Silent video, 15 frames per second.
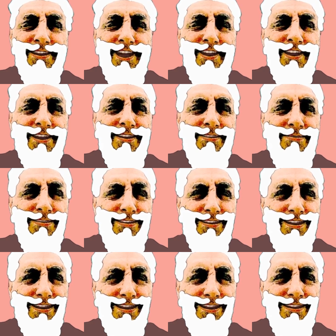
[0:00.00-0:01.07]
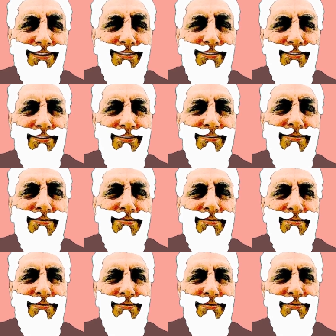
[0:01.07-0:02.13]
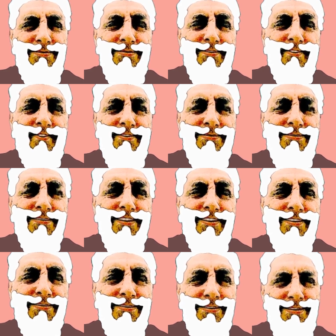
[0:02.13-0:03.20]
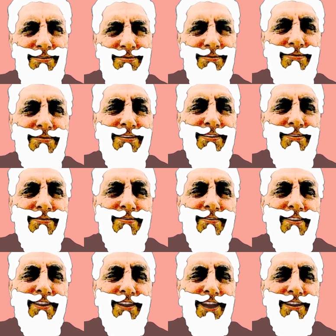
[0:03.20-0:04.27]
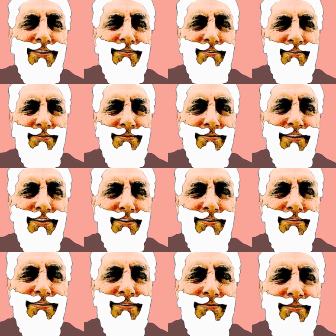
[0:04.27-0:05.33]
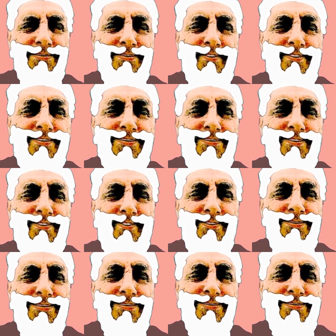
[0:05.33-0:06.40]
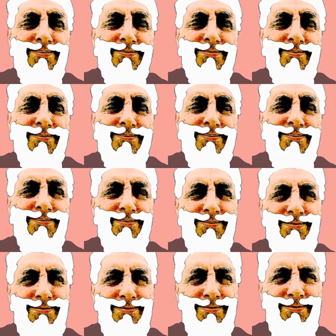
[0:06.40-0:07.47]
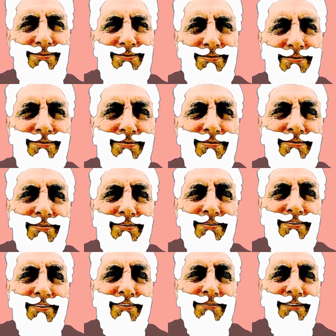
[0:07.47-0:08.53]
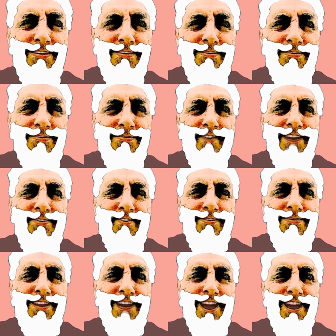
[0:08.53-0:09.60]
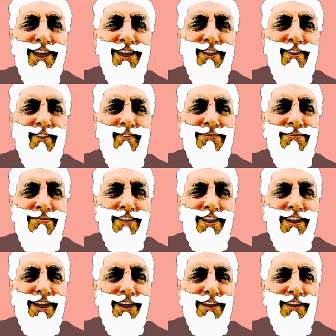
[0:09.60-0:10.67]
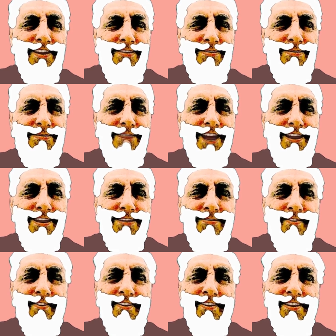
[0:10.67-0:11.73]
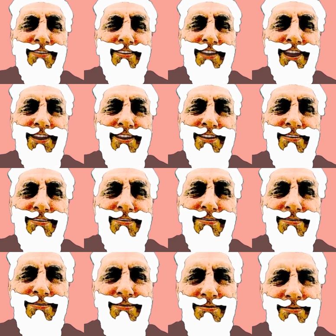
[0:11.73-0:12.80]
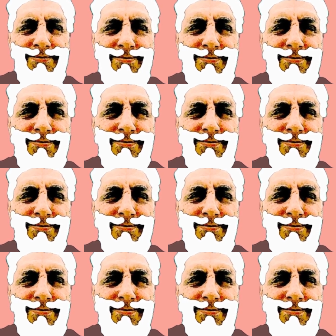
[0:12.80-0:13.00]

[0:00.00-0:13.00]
more masks with my technological computer hooked to a printer. If my label should curl and fold, I'll glue it on.